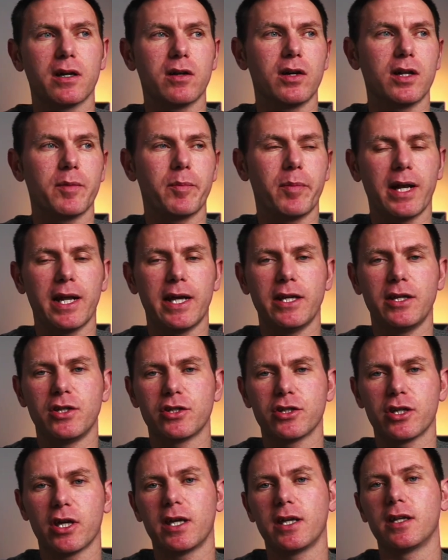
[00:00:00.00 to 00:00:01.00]
kind of
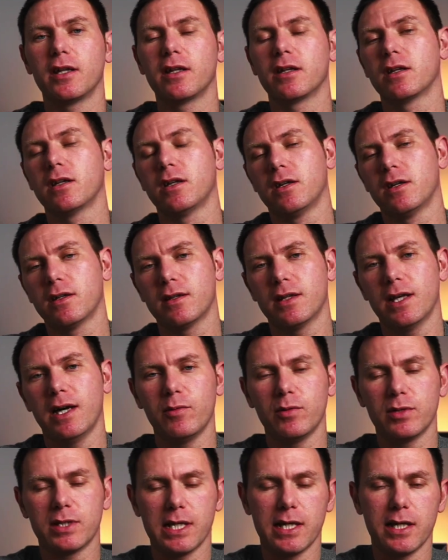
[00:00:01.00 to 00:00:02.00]
plain Jane,
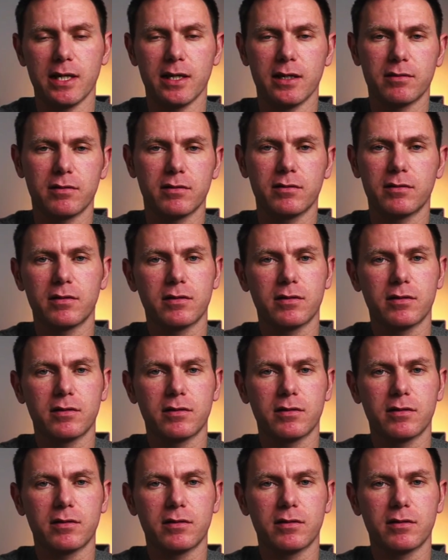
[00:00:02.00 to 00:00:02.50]
that was it,